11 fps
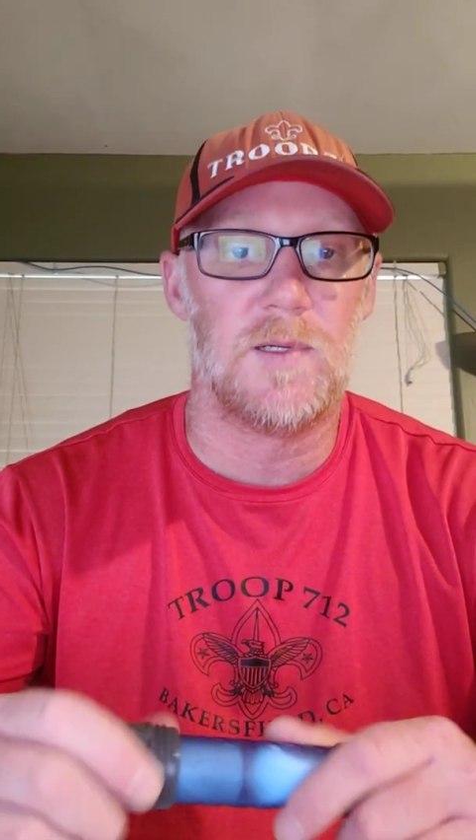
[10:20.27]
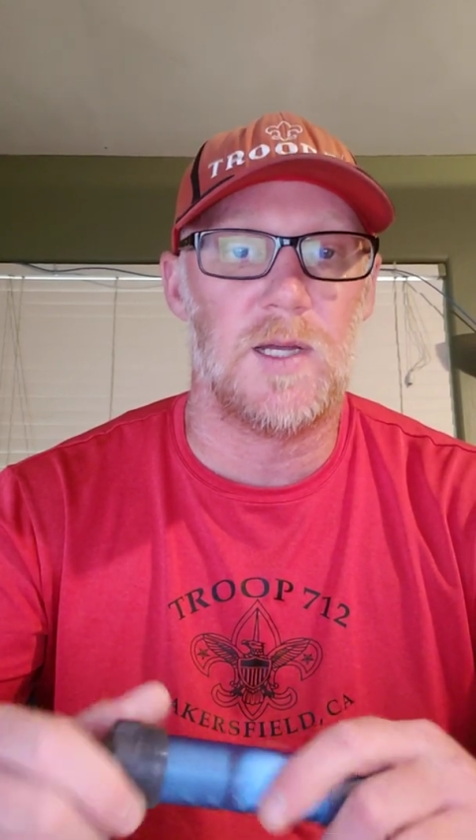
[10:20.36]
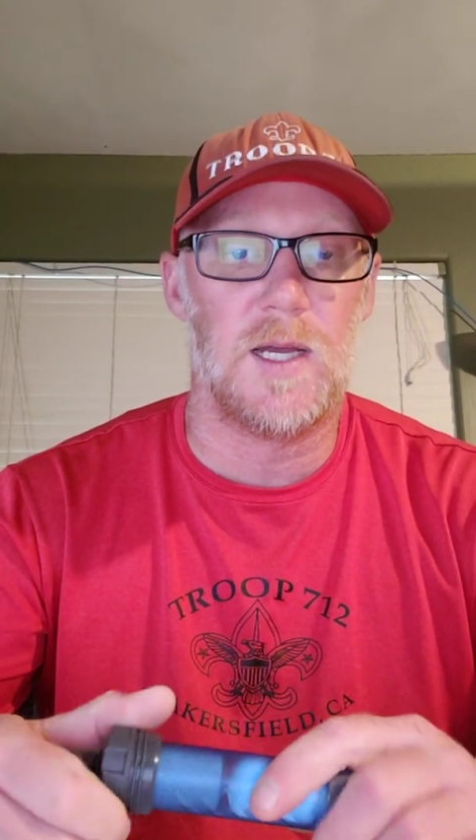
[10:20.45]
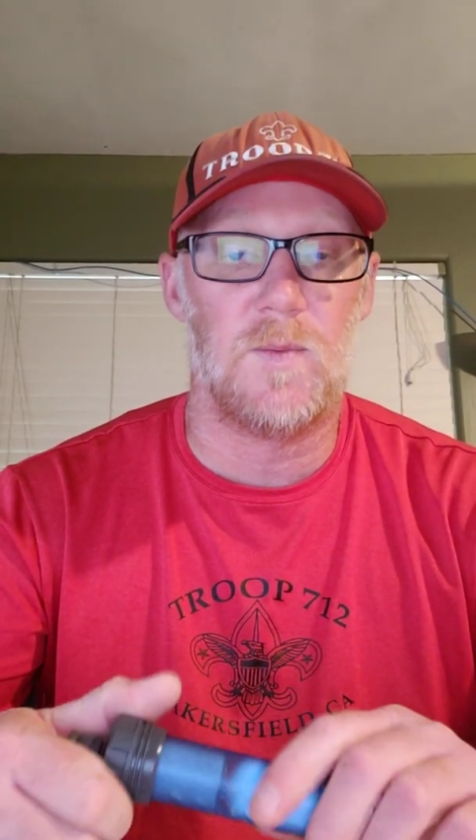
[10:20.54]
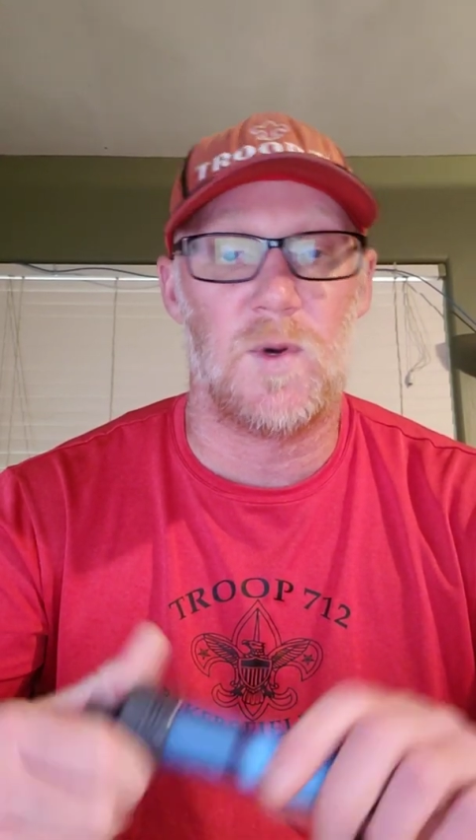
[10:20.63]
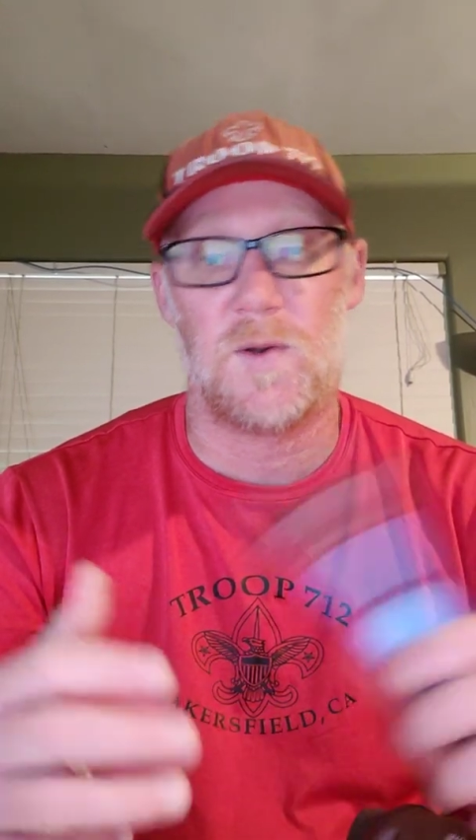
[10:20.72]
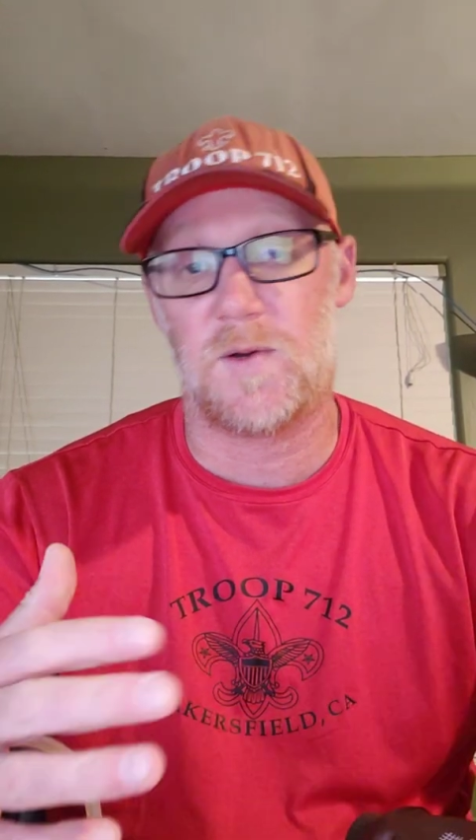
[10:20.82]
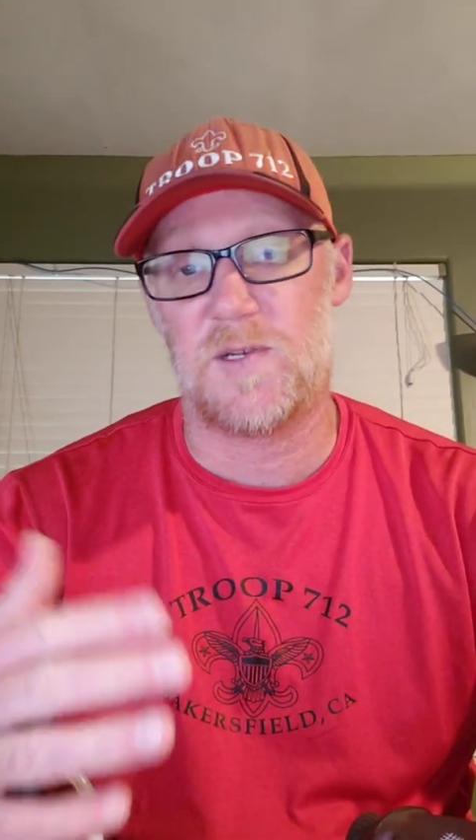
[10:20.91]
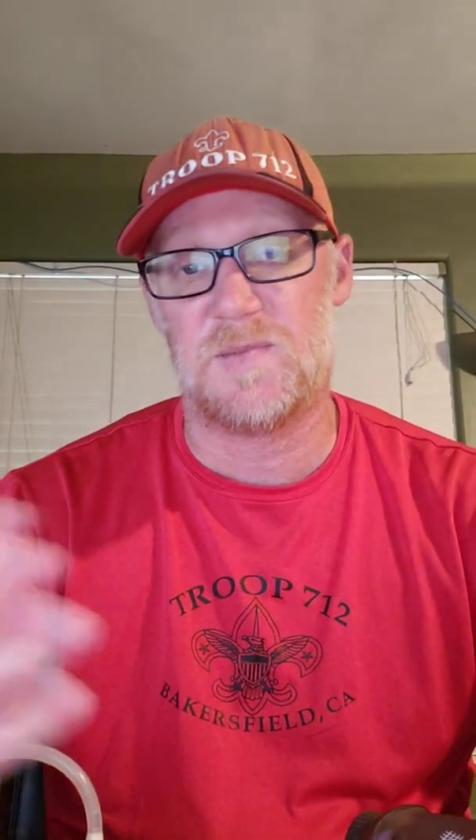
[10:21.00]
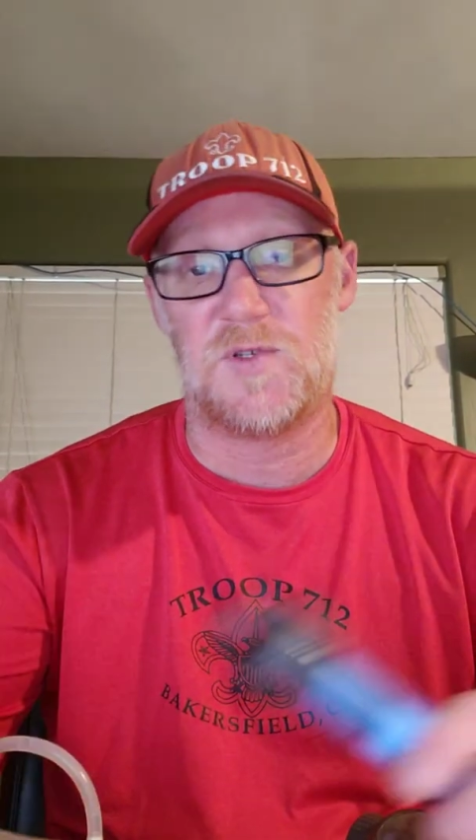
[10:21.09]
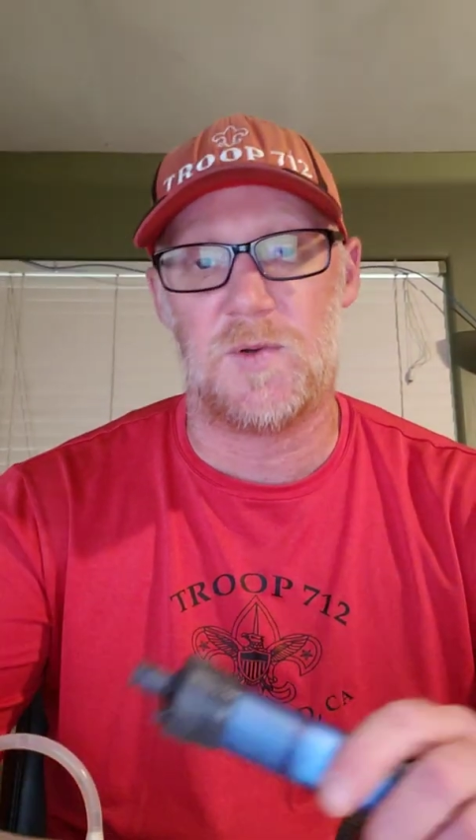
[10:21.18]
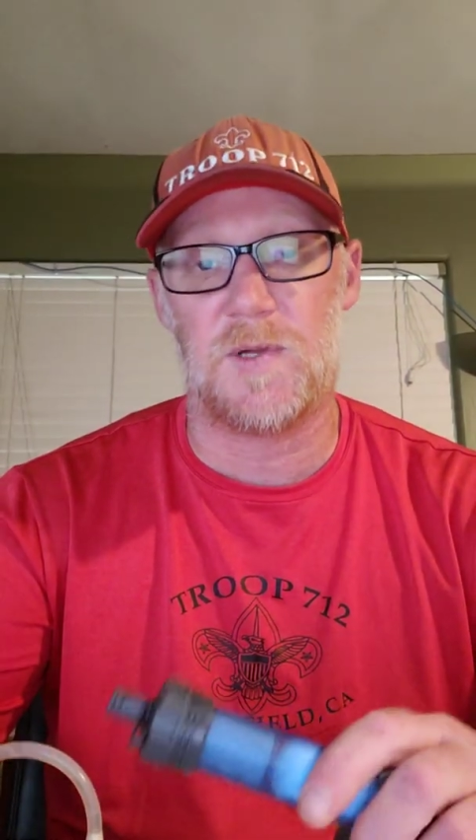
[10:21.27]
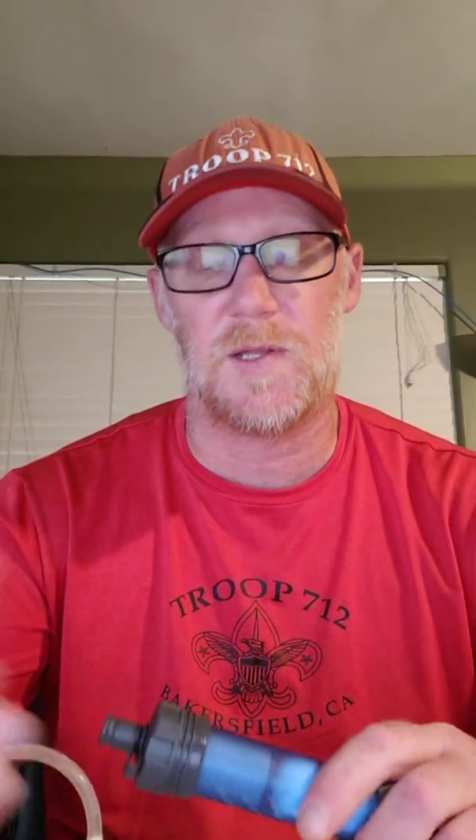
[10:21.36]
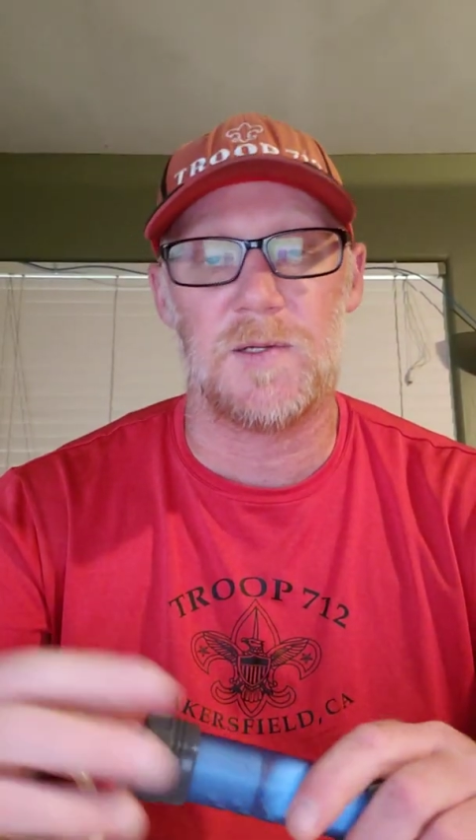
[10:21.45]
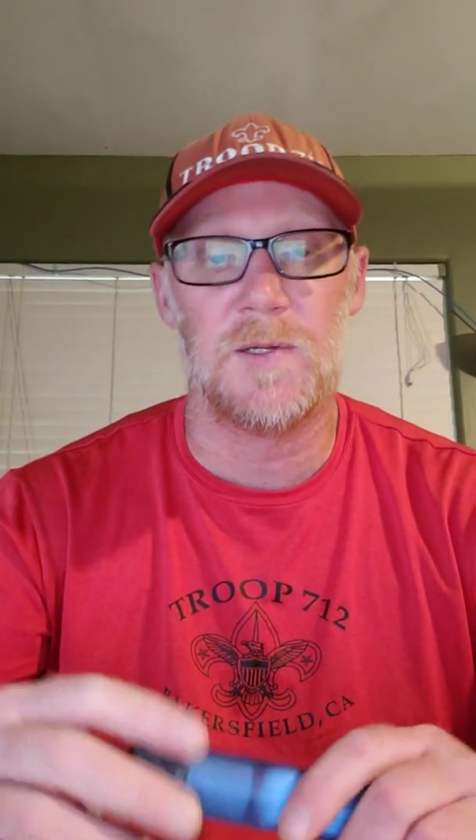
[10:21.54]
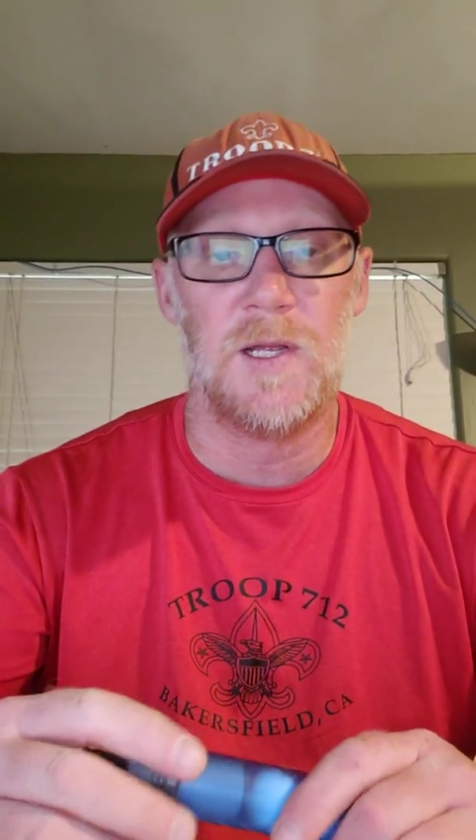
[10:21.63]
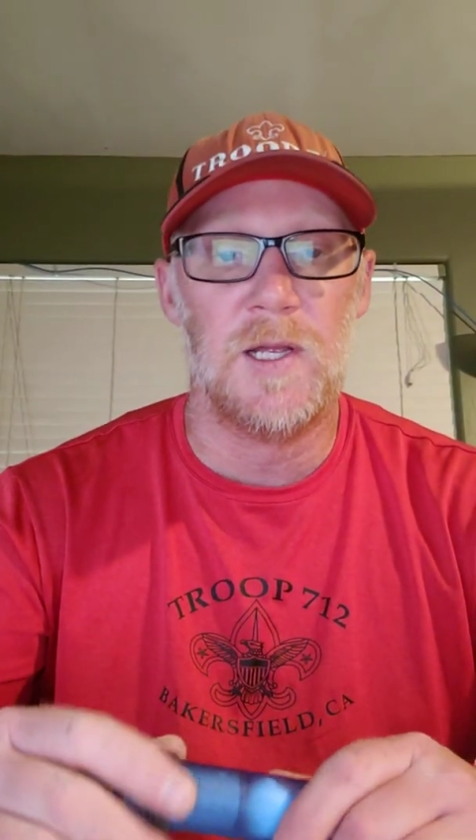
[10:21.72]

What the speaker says: organism to another.